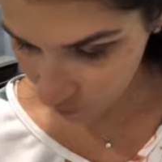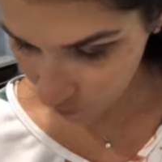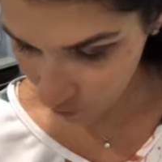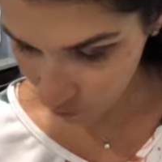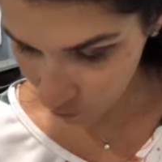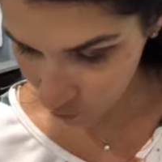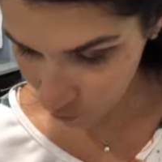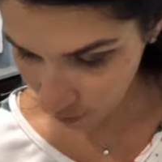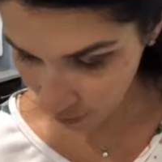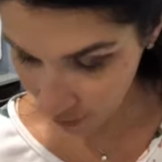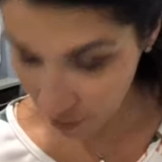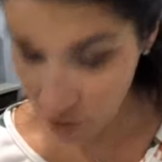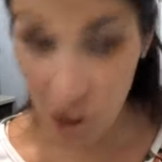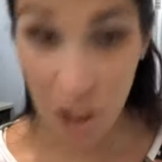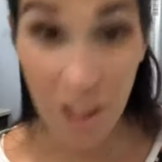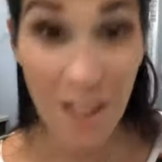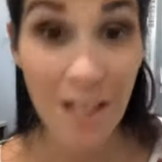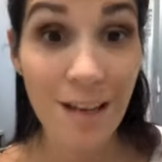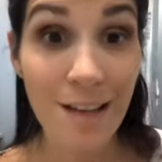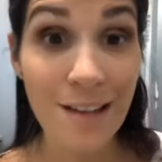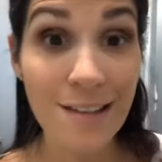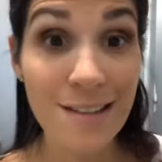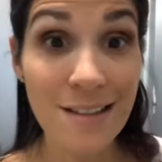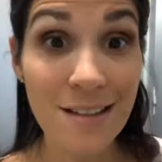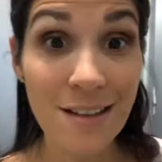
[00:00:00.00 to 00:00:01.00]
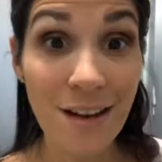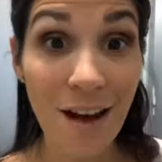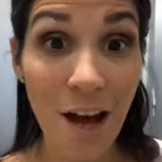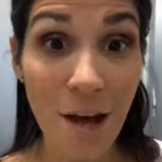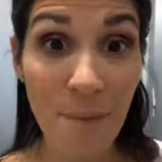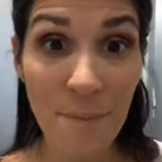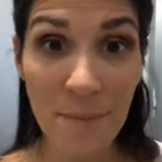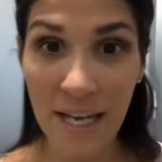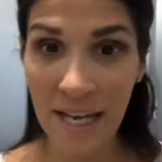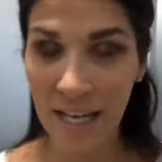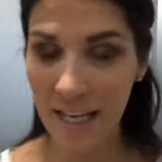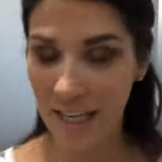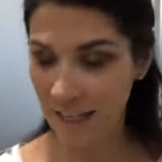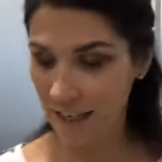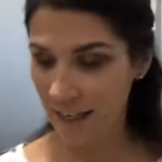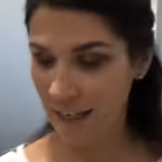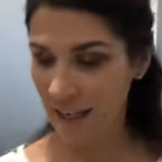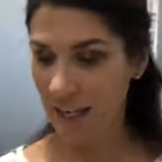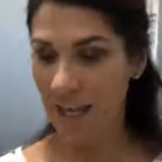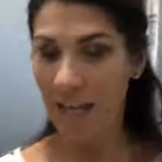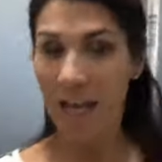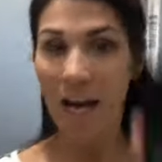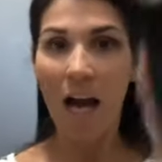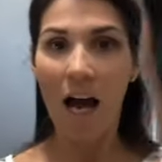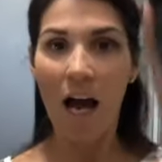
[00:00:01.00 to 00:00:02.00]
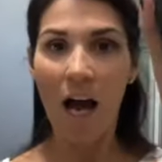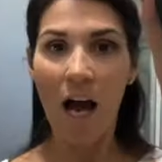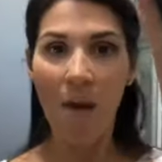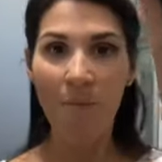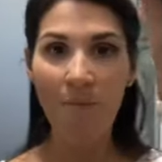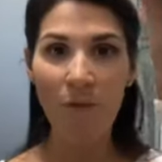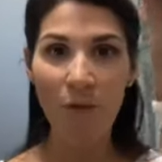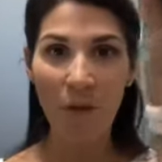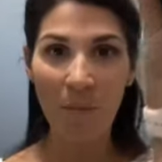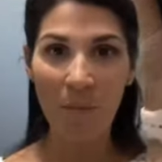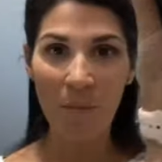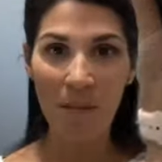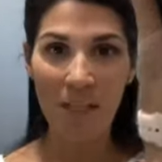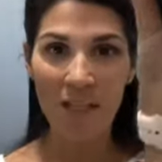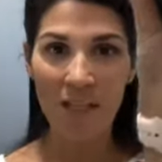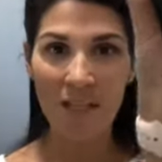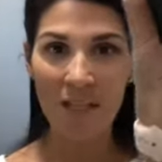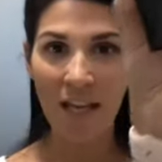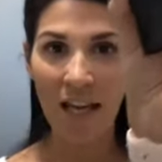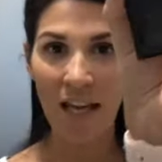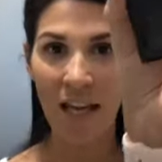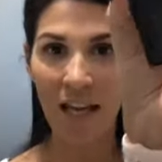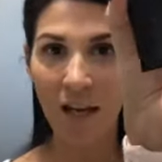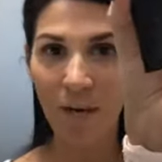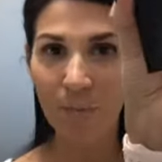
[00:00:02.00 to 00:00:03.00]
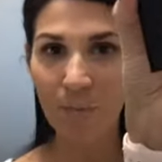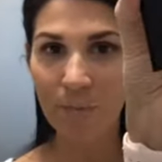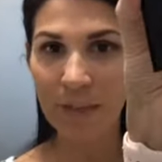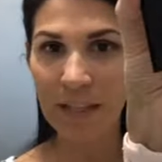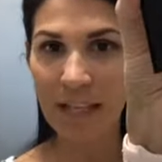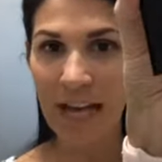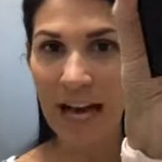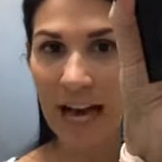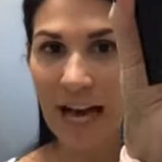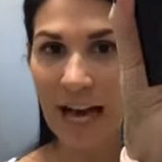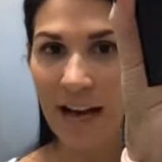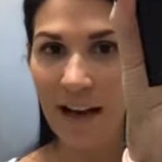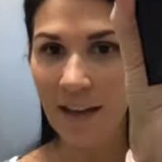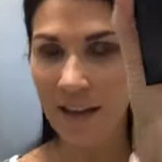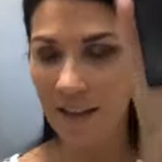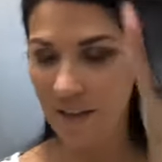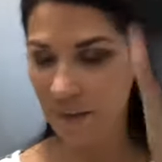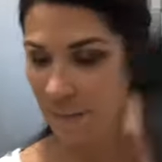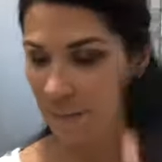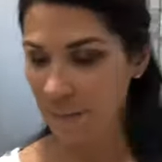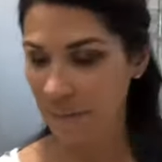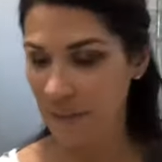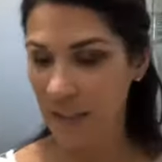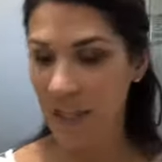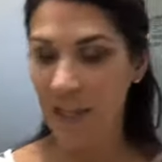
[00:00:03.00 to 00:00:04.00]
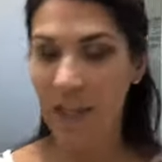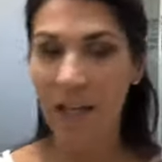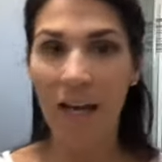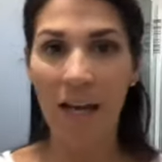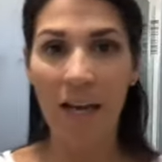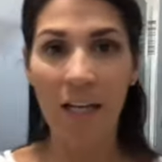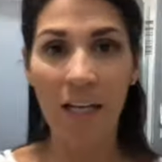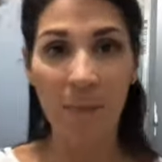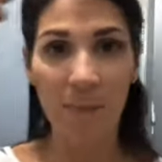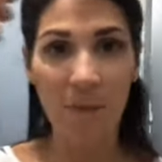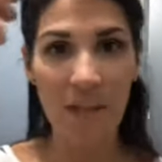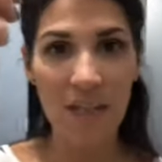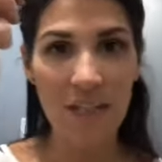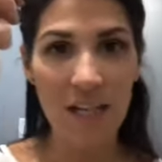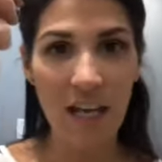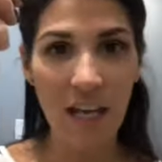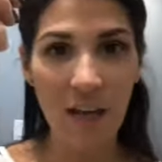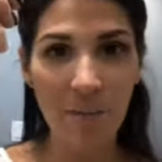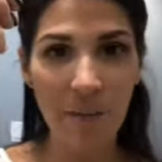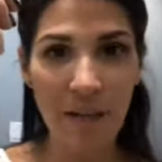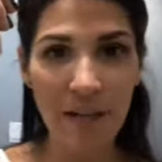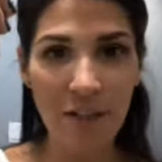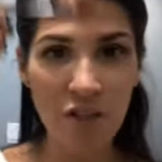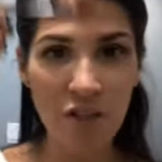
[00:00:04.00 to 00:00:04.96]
with Crunchi, it's coming. So I'm gonna take black and I'm gonna take my